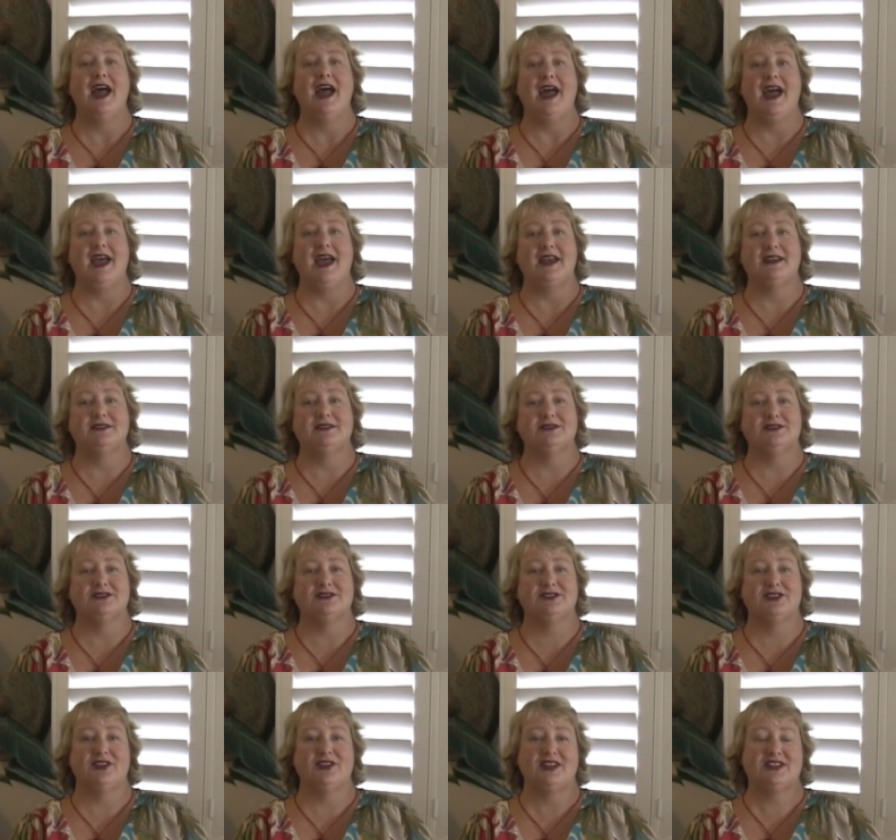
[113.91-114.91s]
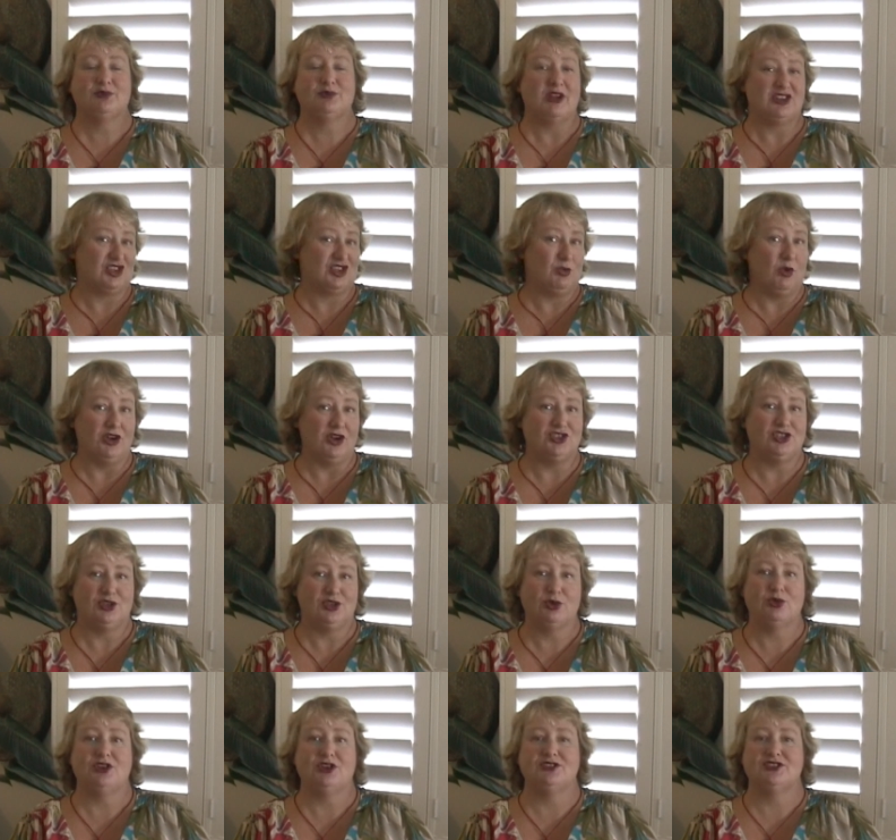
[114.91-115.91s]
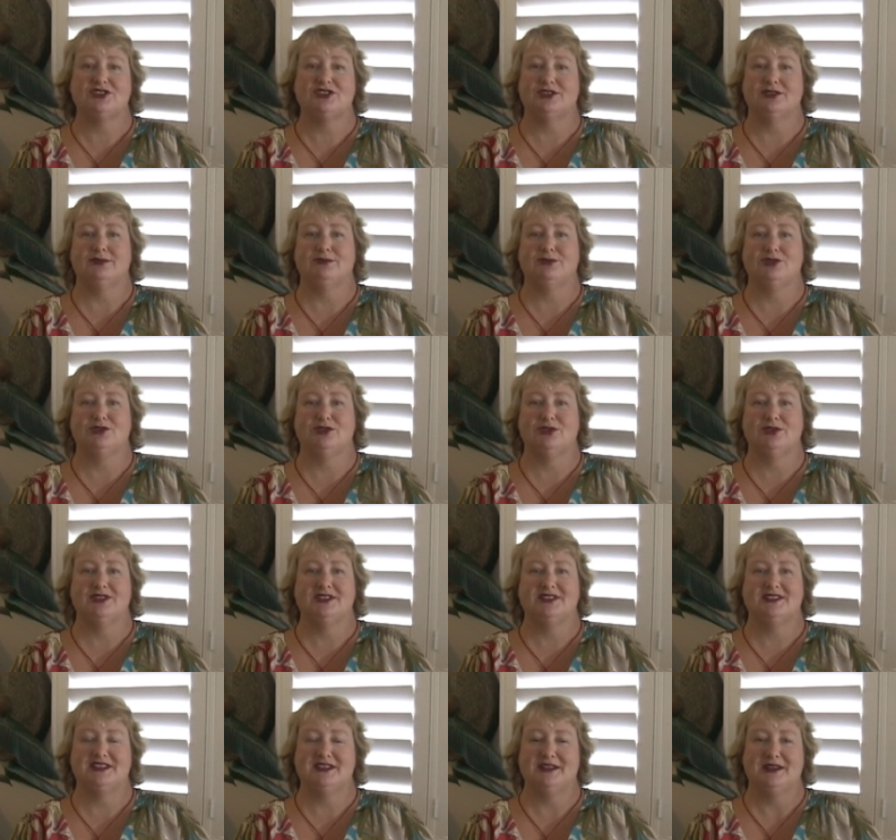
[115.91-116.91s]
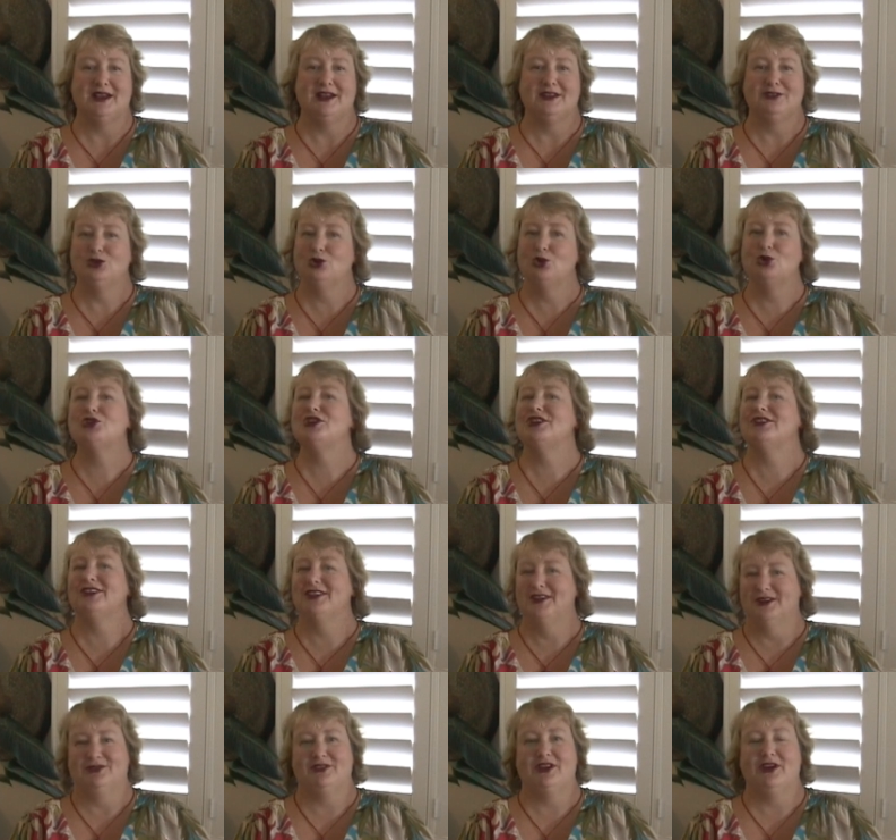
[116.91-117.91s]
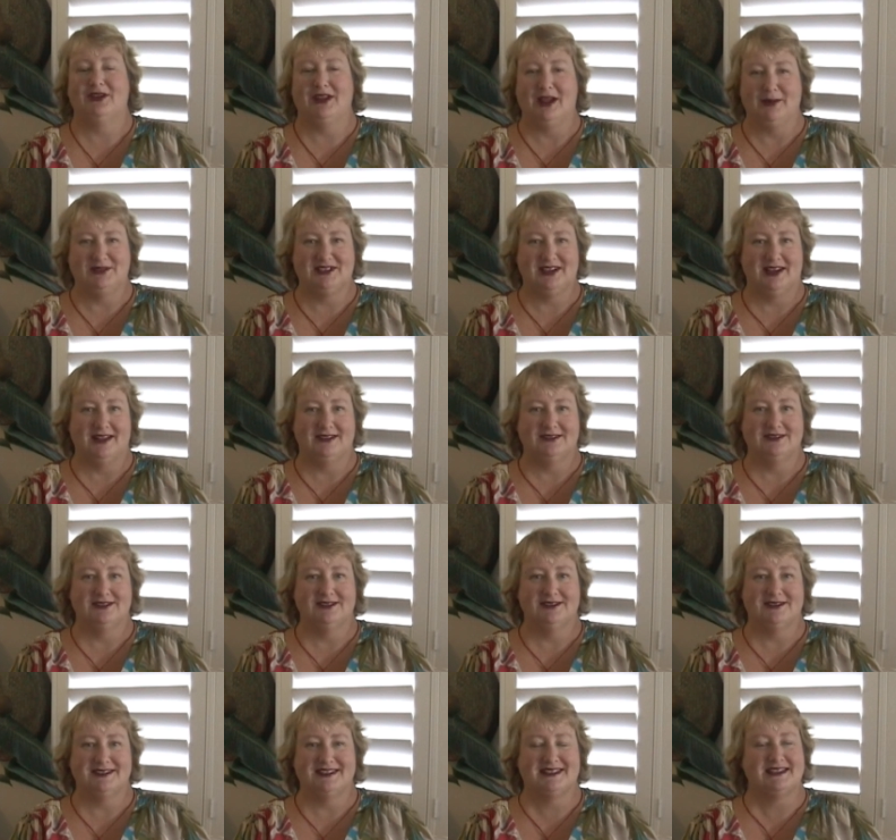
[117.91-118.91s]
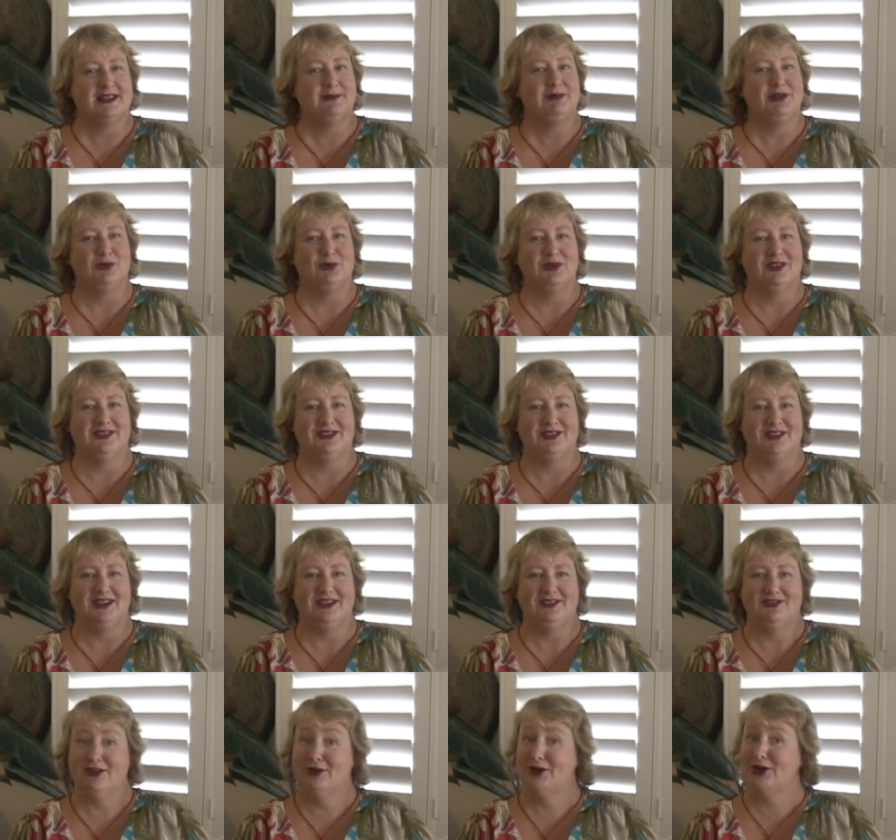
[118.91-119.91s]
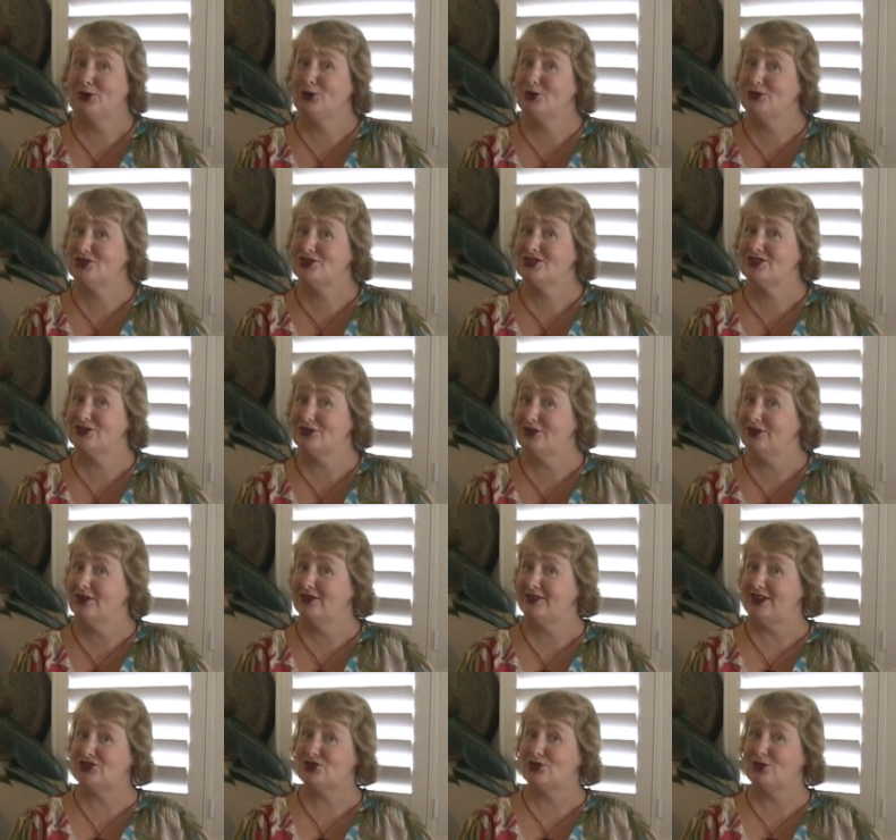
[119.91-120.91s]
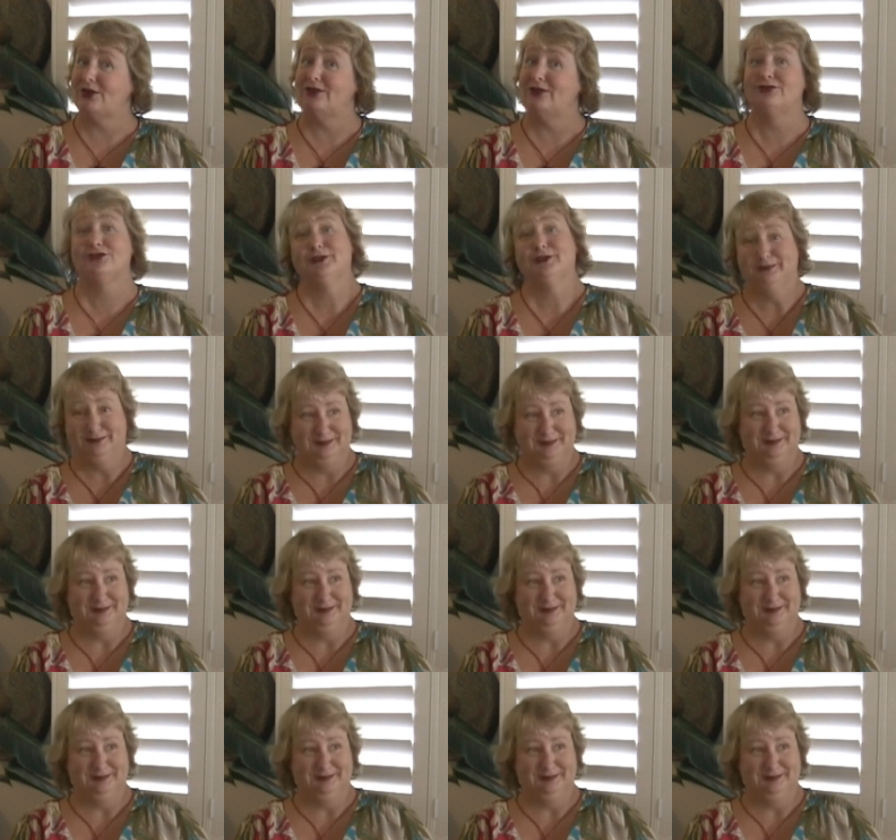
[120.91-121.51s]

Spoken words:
And so that's why she agrees to do this naughty thing of going up to London and sleeping with the very gorgeous Earl of Ashcroft.